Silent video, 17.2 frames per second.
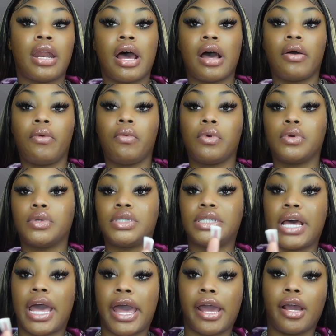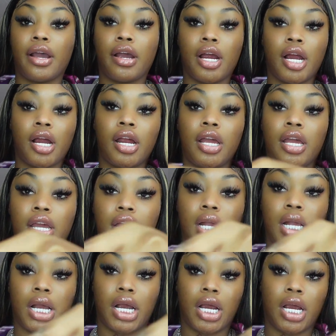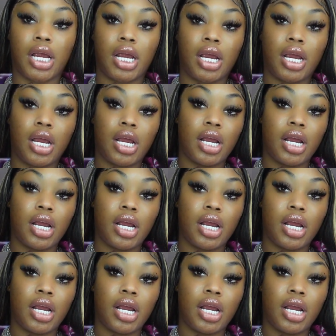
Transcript: I will tag her here.